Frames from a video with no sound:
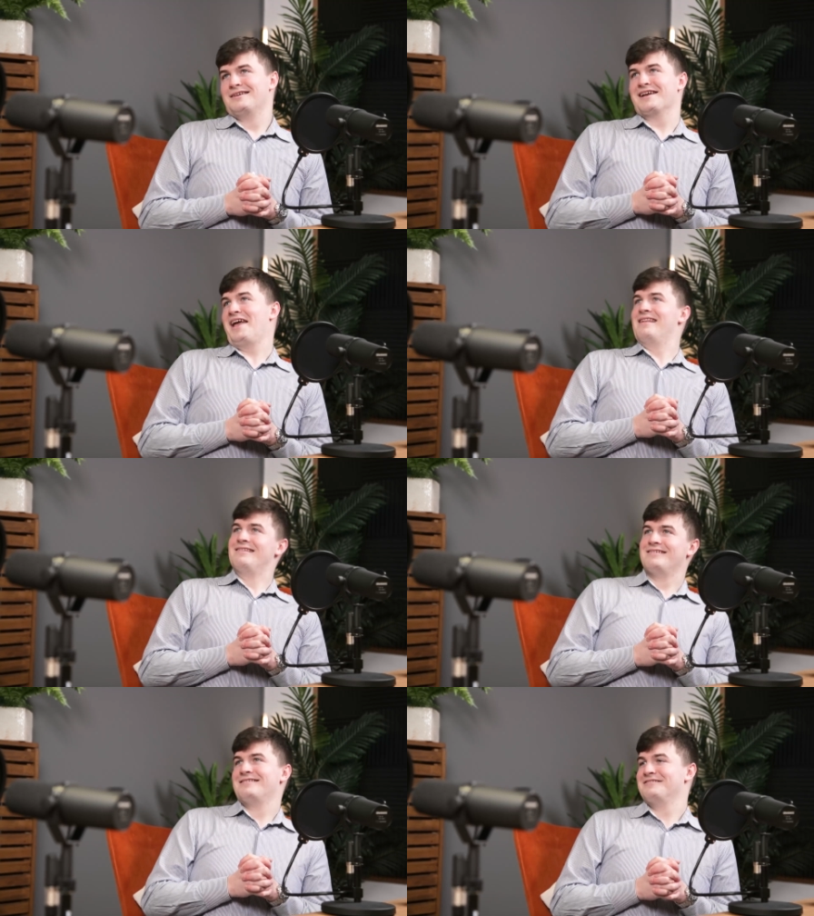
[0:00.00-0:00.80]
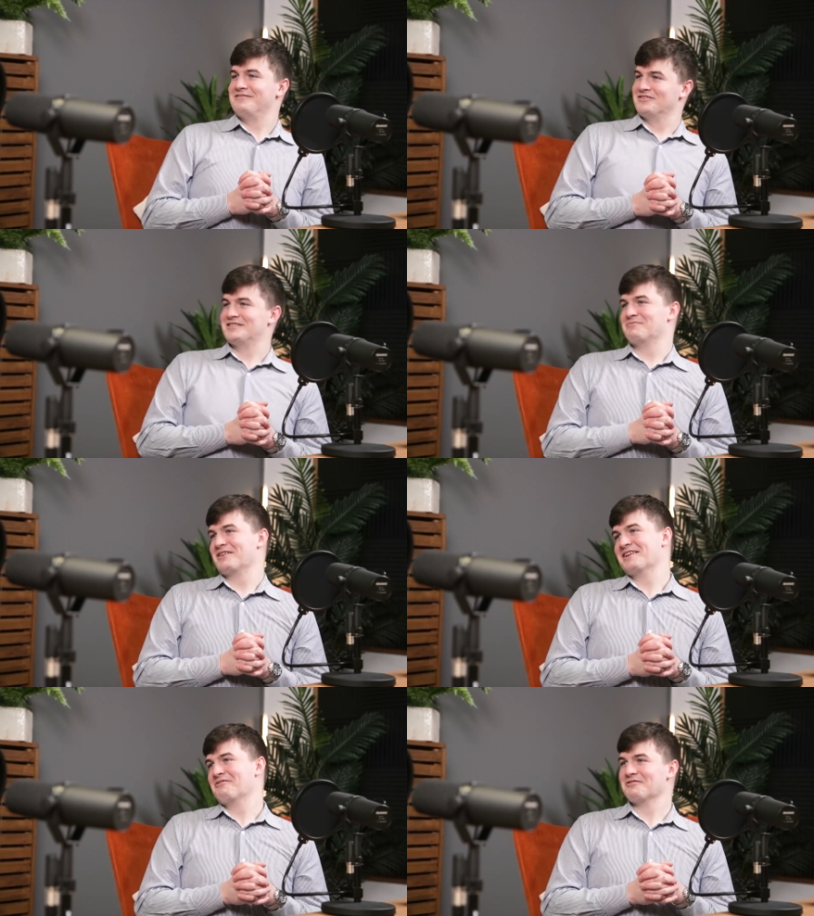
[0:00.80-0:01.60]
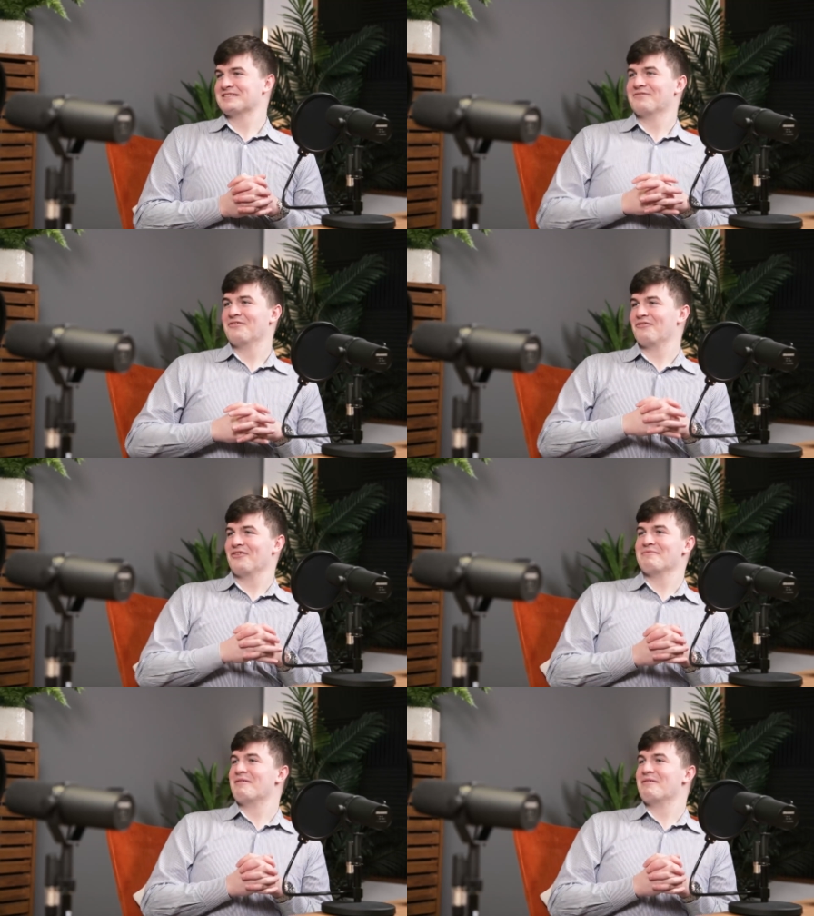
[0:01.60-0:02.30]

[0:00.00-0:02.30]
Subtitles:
Again, this is bringing it all to the forefront of